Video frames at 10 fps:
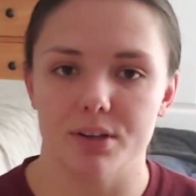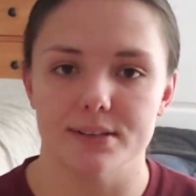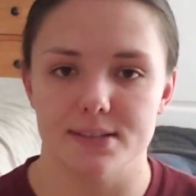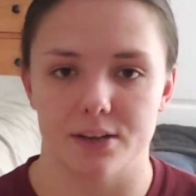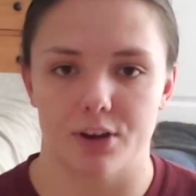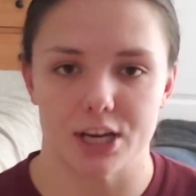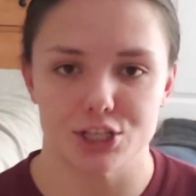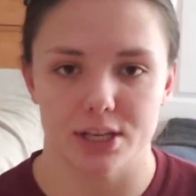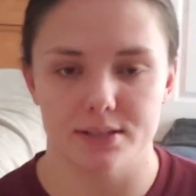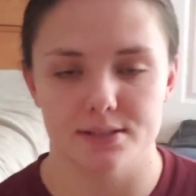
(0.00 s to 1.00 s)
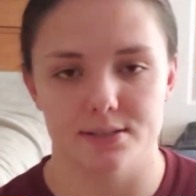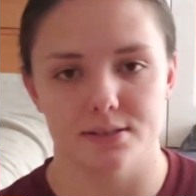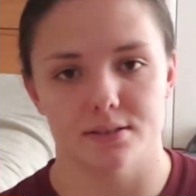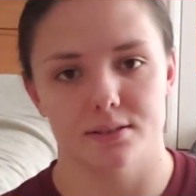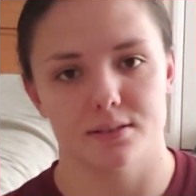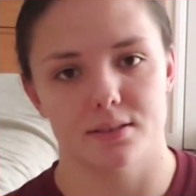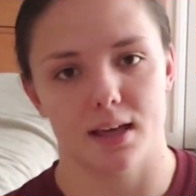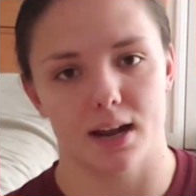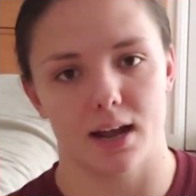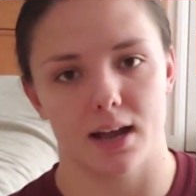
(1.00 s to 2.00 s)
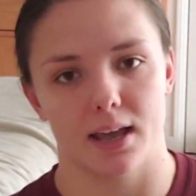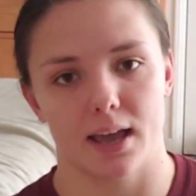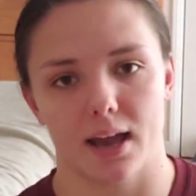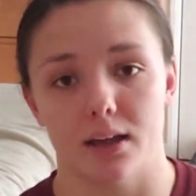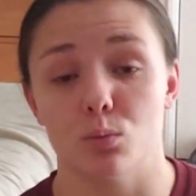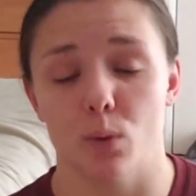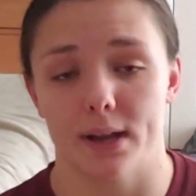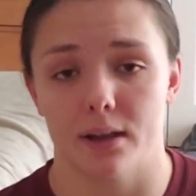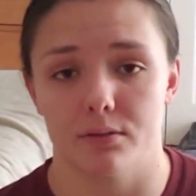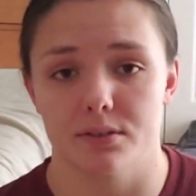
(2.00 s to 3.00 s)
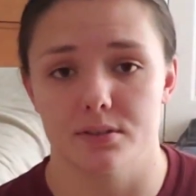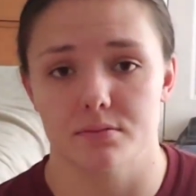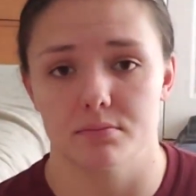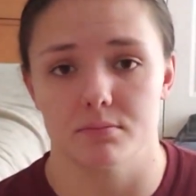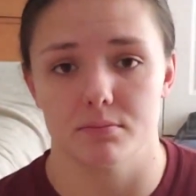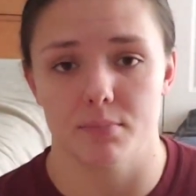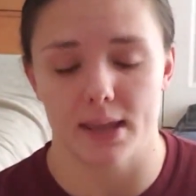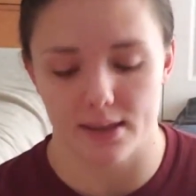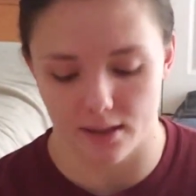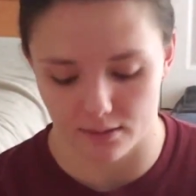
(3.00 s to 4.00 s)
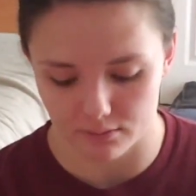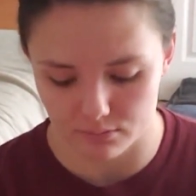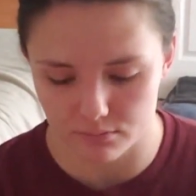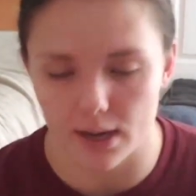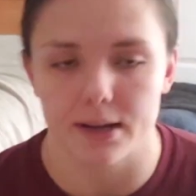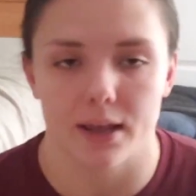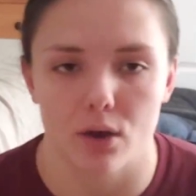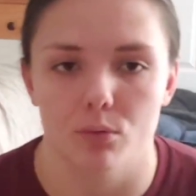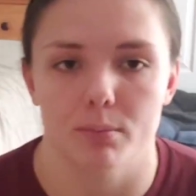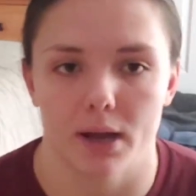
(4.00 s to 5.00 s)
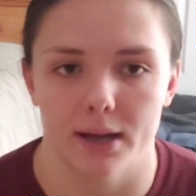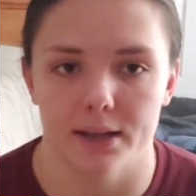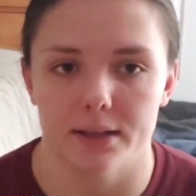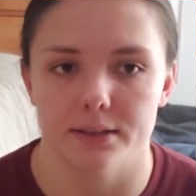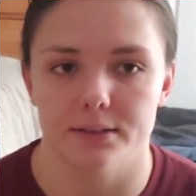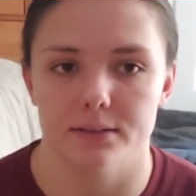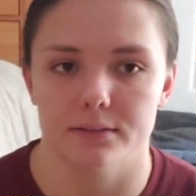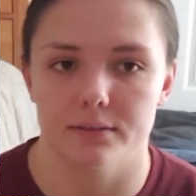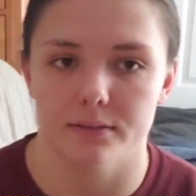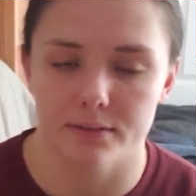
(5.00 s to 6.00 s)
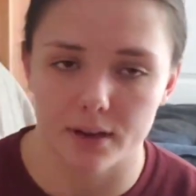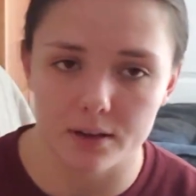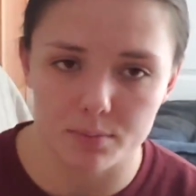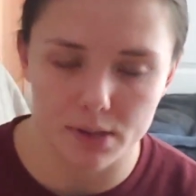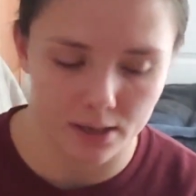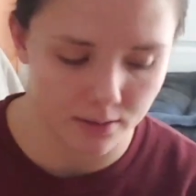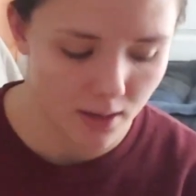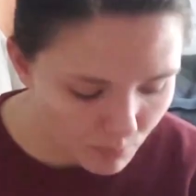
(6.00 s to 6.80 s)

considerations that I had when I was writing out my study plan.